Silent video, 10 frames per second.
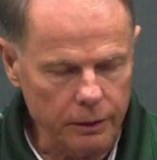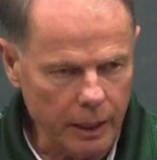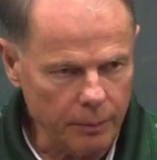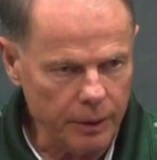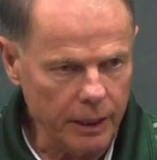
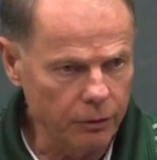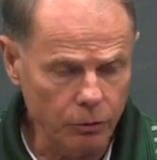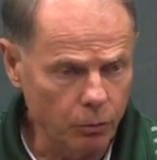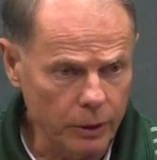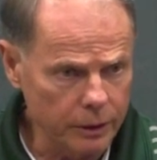
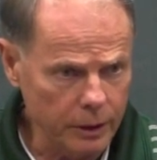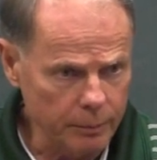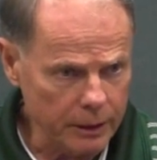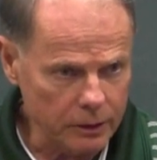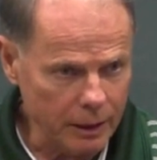dominated or one
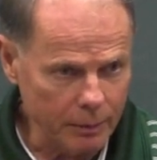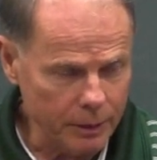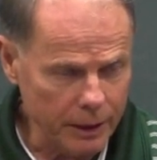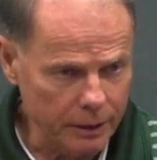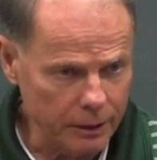team gets
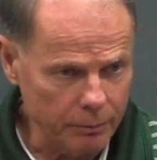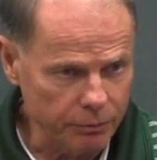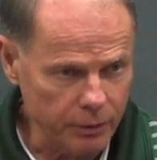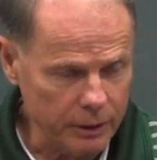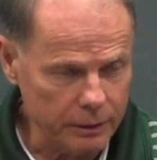dominated
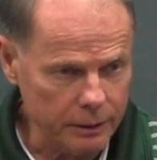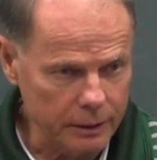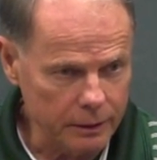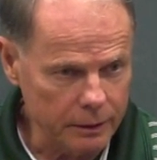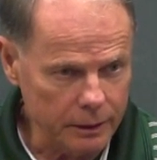up front,
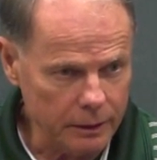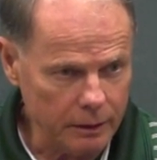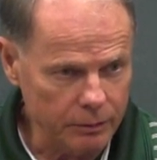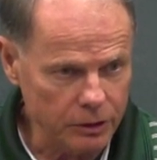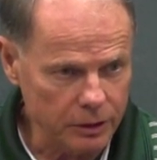then
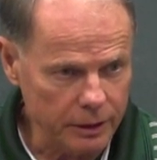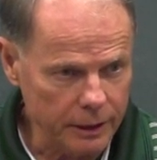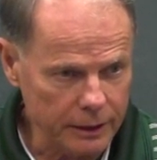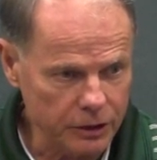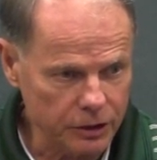obviously
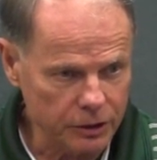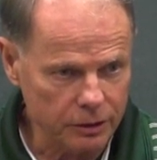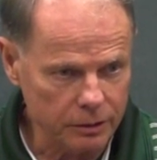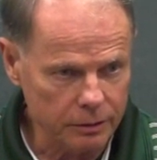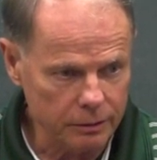
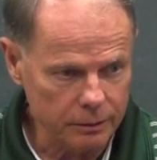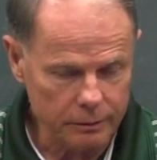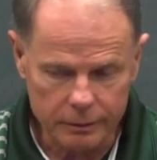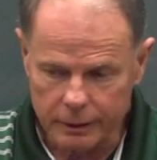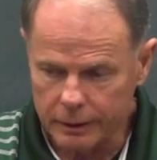that's
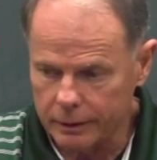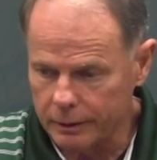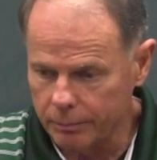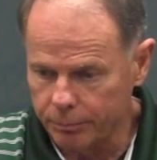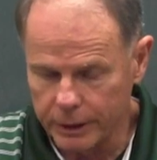
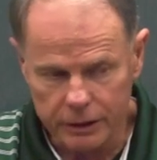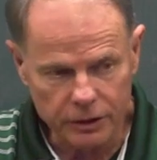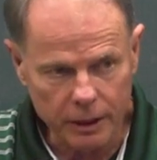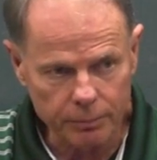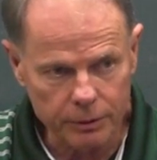a big
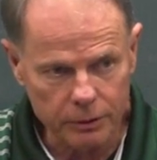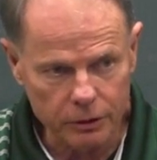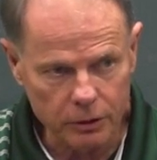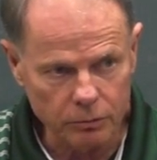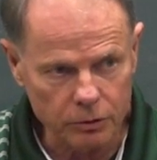step in
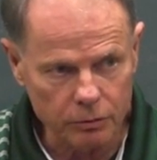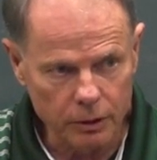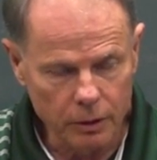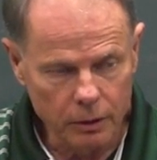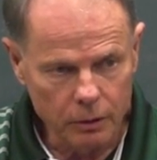terms of
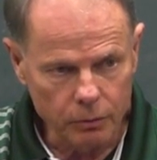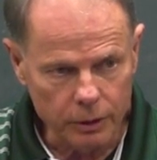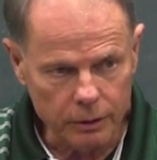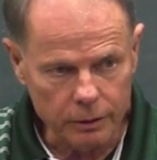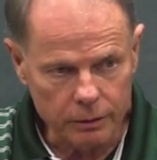
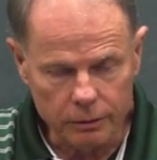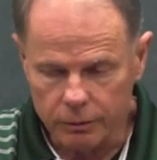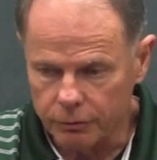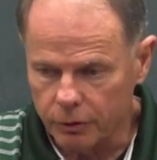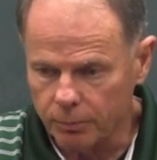winning
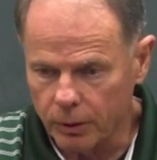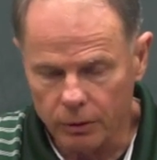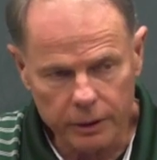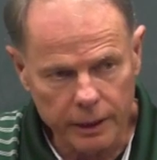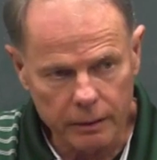the
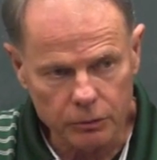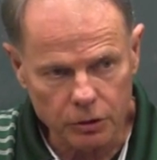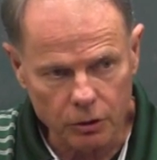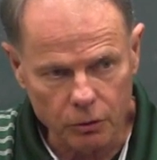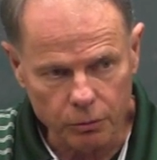football game.
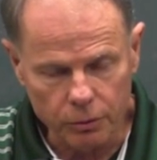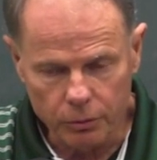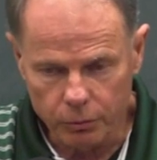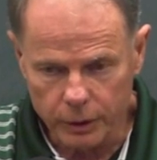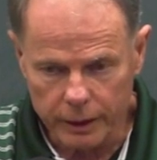So
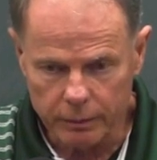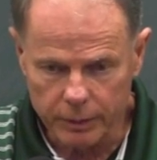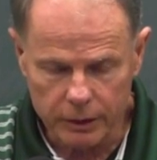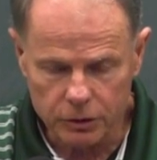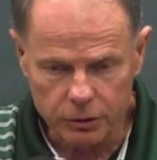we got
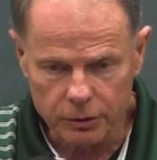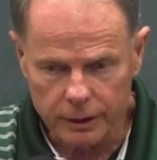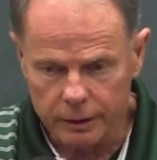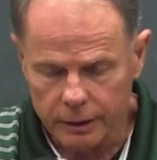to make sure